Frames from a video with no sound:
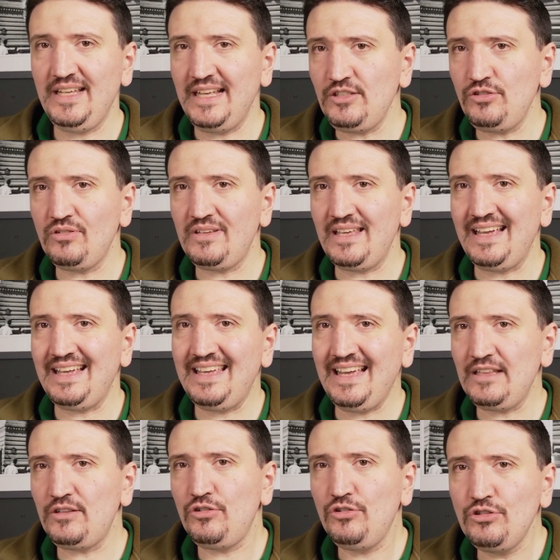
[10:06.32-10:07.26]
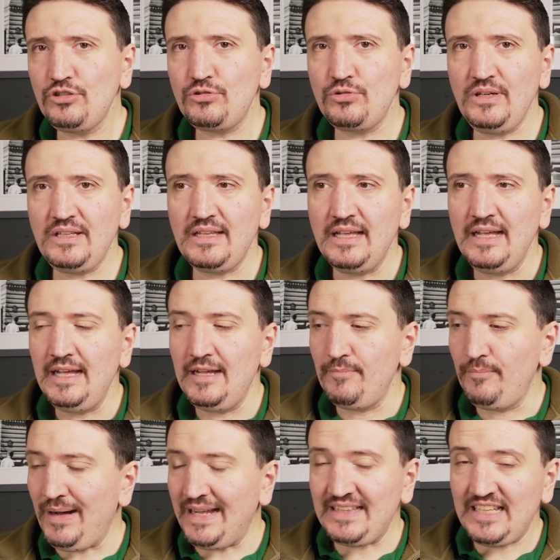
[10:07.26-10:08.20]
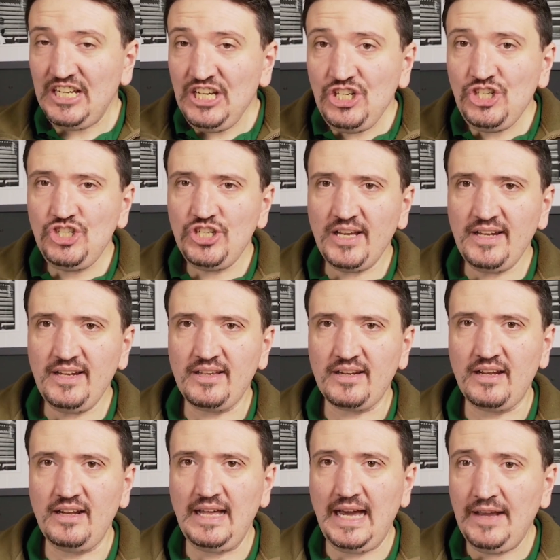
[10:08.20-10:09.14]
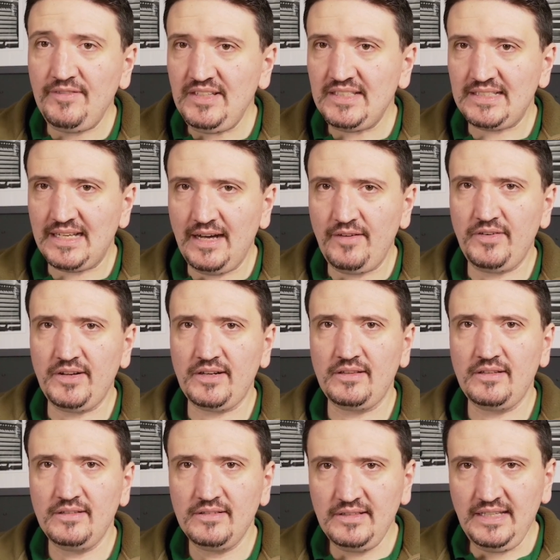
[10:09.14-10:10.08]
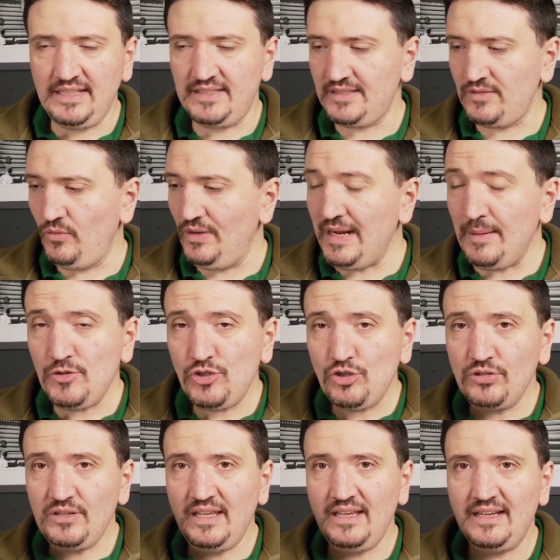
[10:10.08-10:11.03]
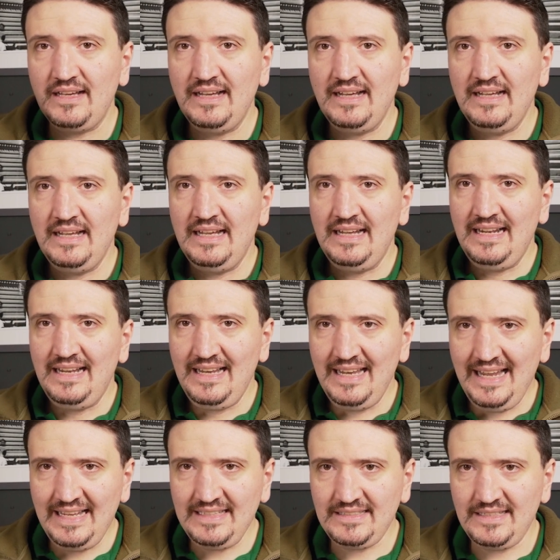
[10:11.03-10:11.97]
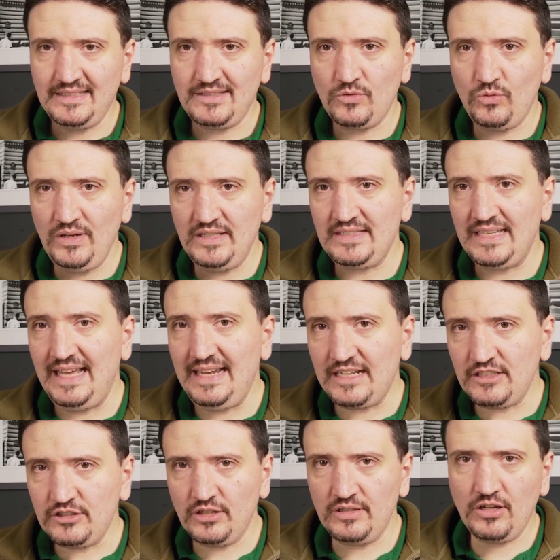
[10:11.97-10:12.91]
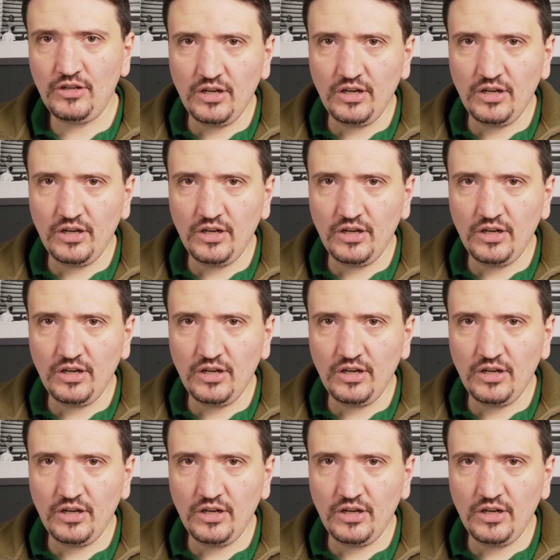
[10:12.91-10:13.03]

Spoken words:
Yes, you can get used to it, but in general, I've discovered this. When I'm shooting lenses with electronic